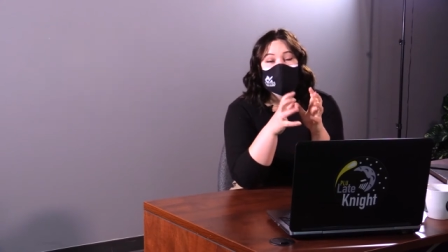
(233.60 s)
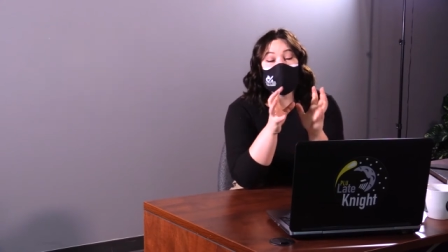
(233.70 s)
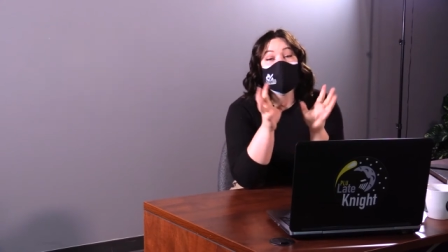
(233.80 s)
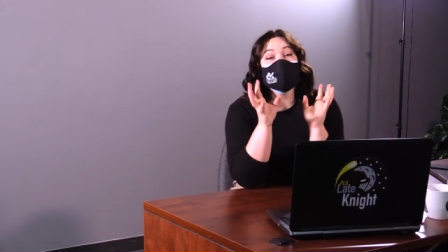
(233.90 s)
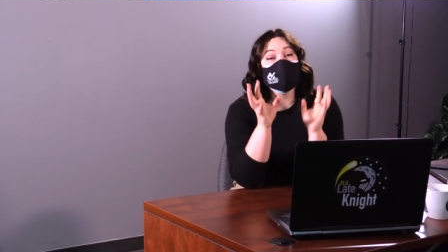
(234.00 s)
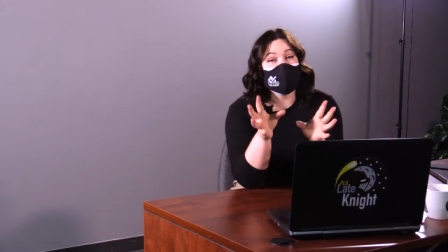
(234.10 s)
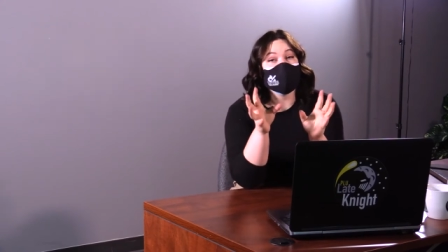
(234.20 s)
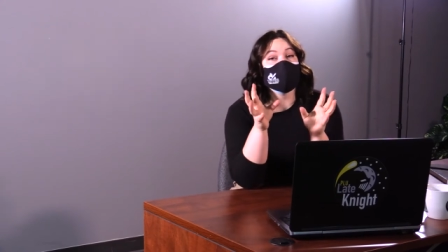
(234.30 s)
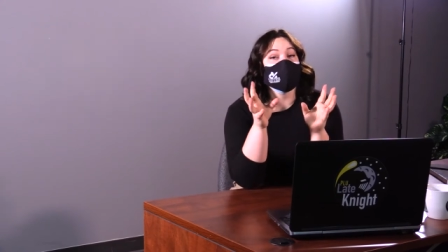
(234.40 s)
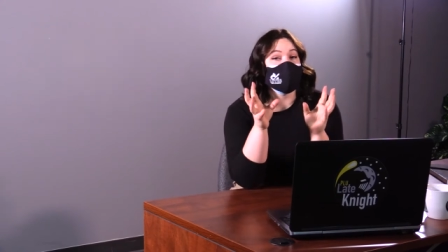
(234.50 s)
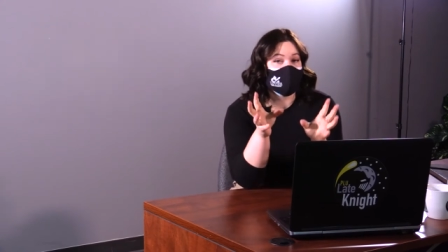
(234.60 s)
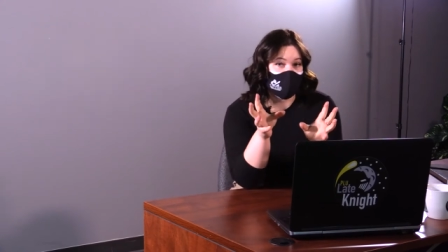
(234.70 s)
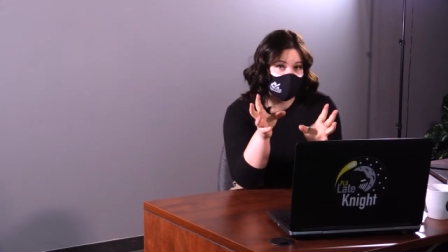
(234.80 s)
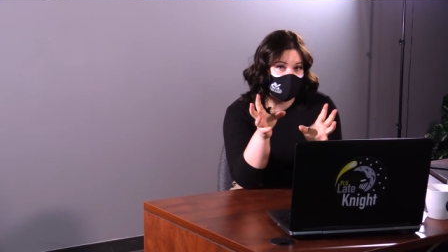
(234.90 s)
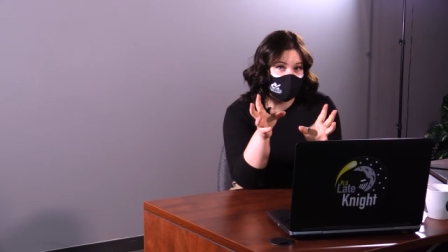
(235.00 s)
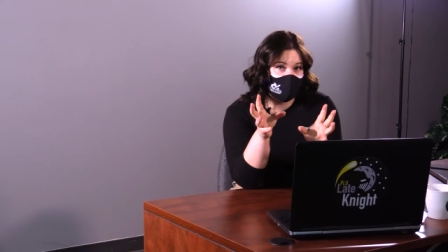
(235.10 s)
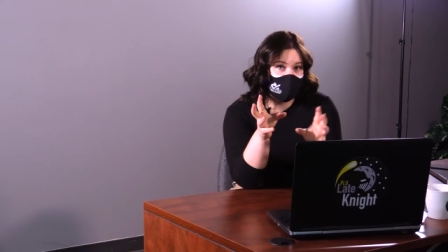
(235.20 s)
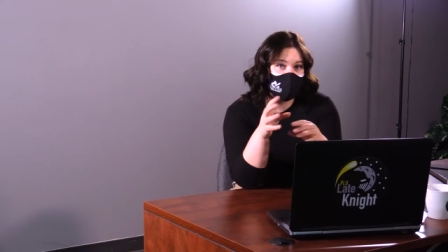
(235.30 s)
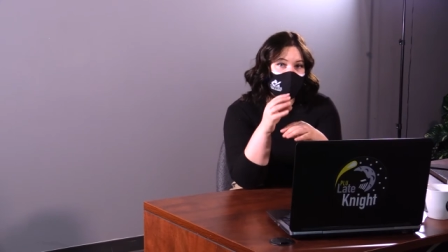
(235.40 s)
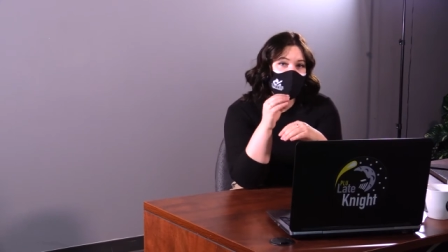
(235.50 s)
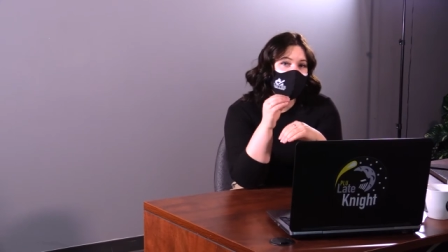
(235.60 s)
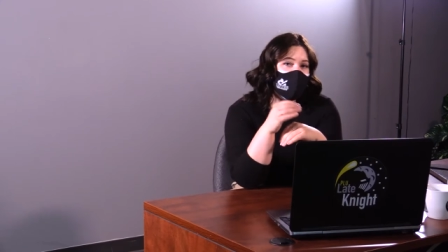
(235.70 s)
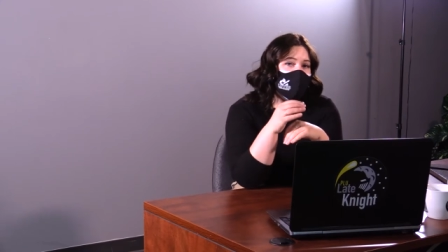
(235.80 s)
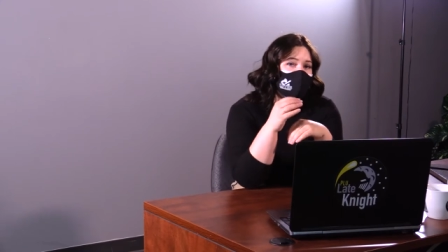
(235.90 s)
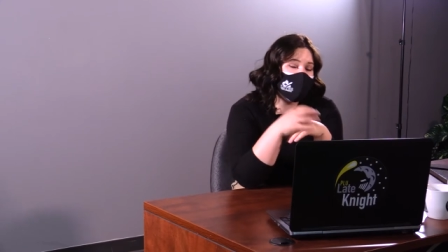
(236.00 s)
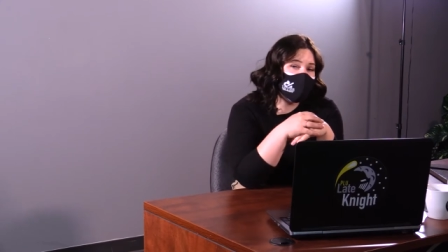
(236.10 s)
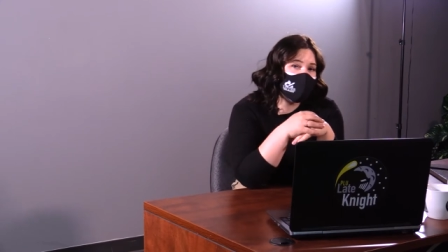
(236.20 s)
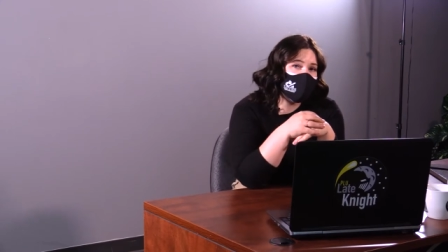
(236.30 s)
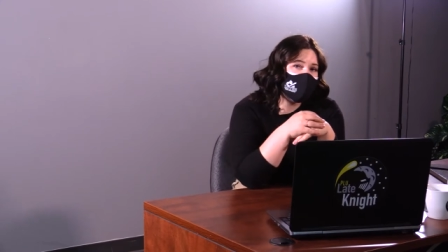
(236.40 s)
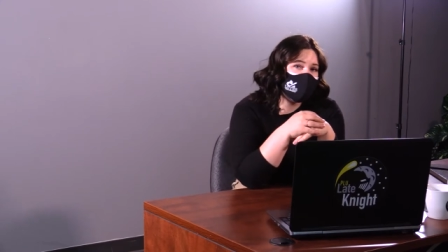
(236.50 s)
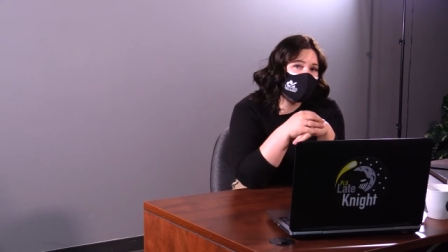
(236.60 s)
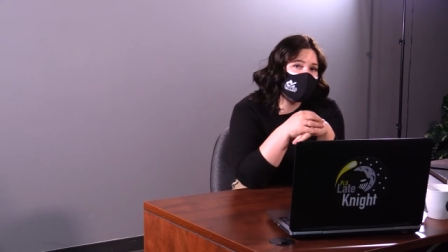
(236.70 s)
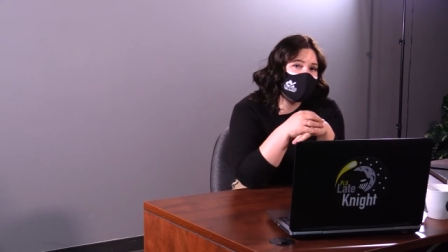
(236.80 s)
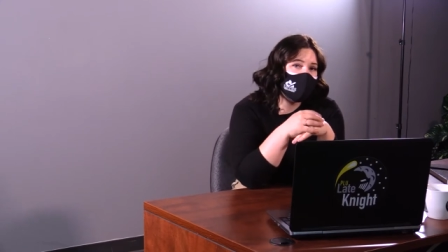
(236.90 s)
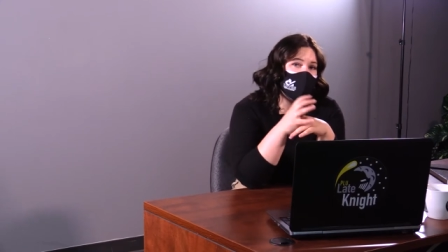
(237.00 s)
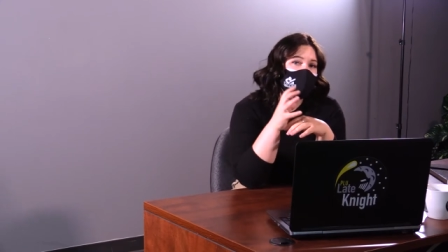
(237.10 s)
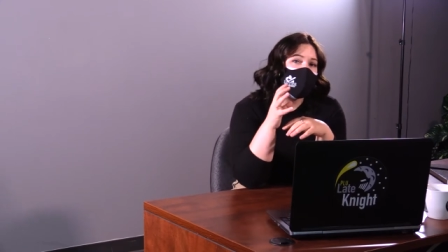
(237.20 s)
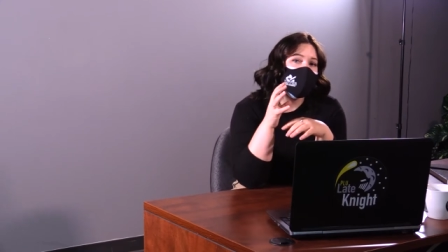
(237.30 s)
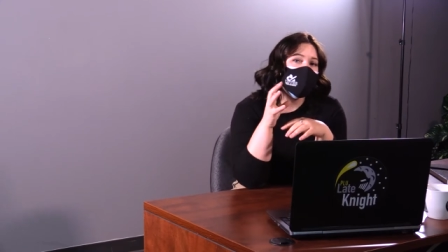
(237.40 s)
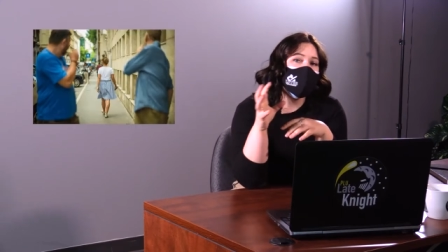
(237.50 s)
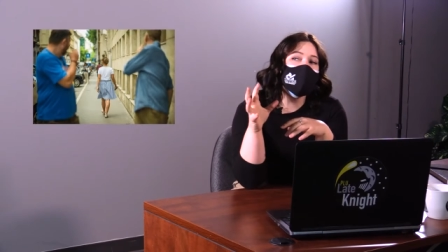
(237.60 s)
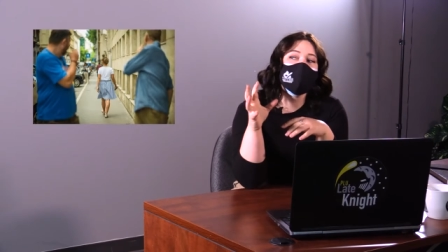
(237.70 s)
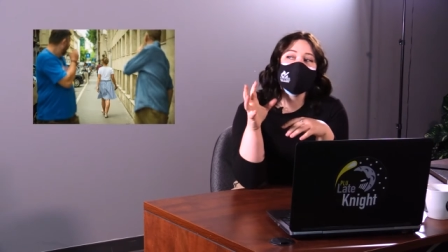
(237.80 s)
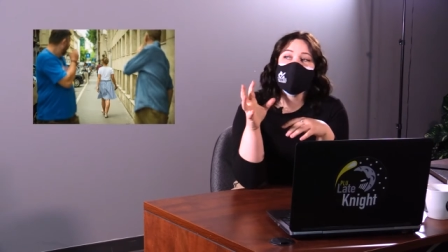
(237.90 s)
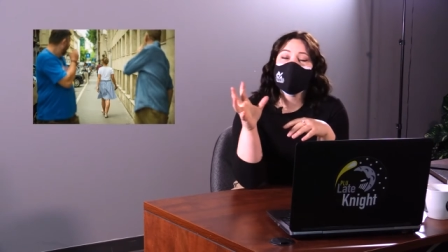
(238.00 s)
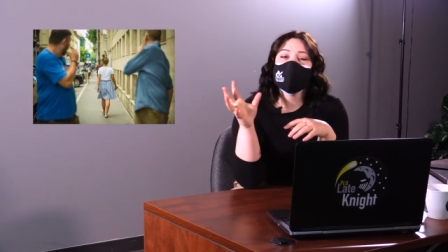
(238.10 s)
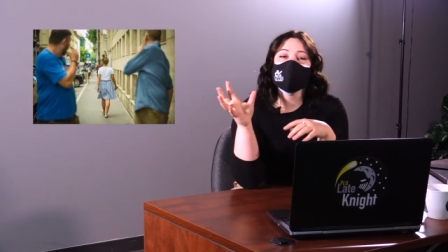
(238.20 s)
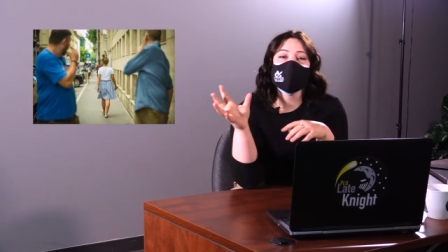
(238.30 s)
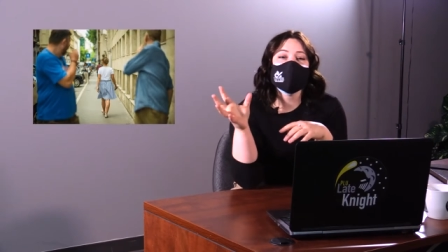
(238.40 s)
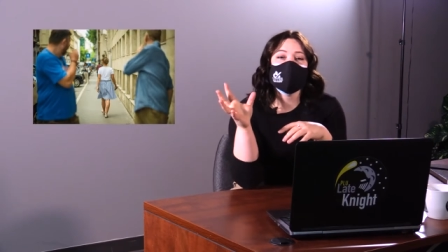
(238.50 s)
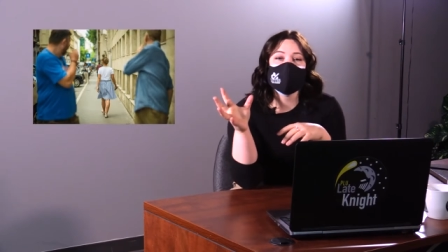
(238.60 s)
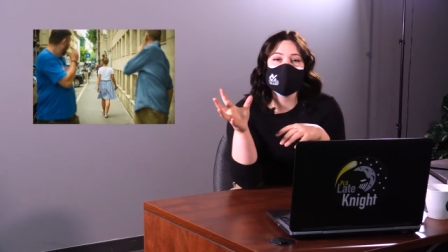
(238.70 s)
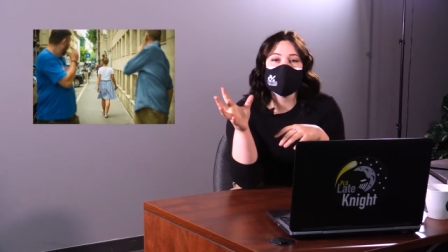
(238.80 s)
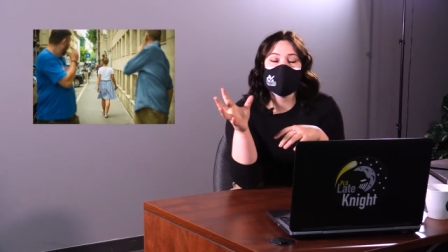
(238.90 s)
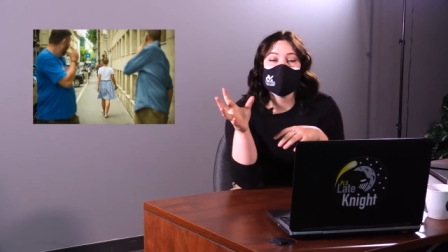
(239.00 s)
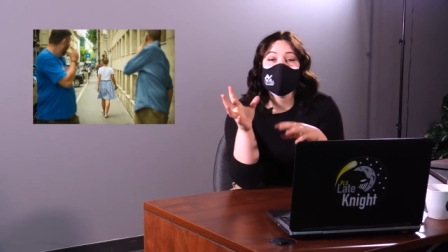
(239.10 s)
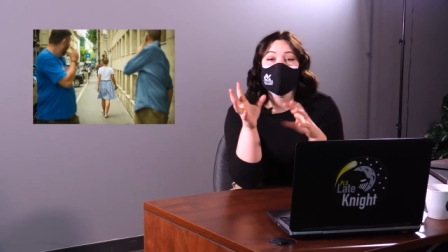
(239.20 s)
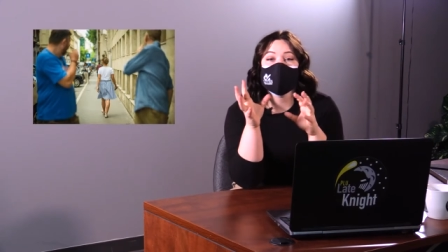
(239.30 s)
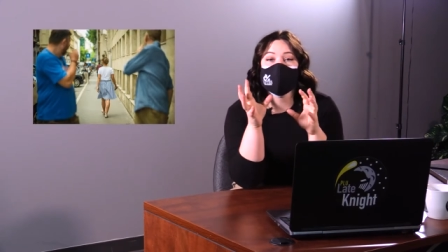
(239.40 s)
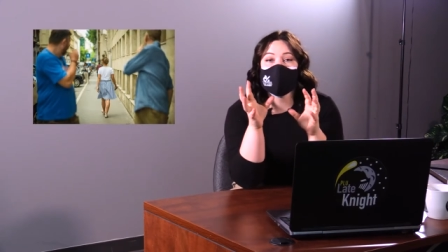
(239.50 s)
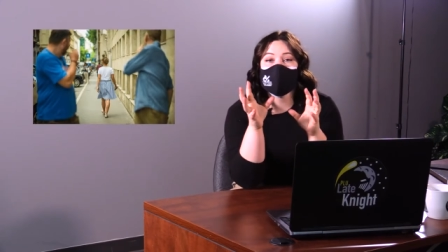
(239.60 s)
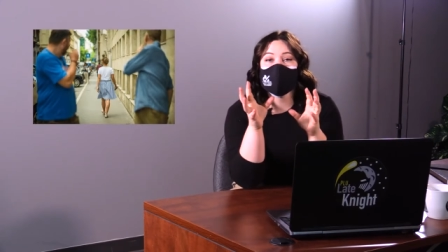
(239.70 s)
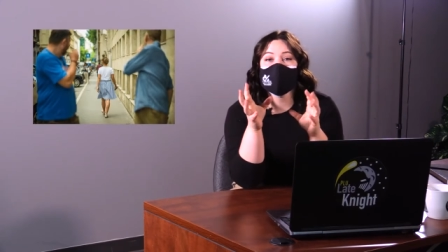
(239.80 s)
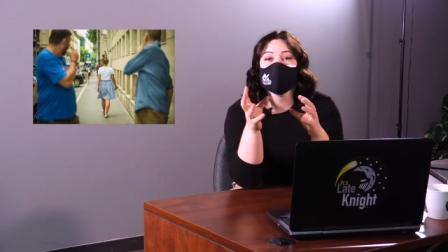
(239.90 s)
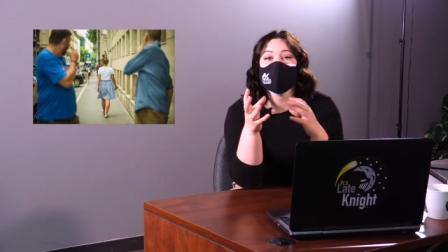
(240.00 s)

Dolly definitely sparks joy, but do you know what doesn't? Men walking down the street who tell me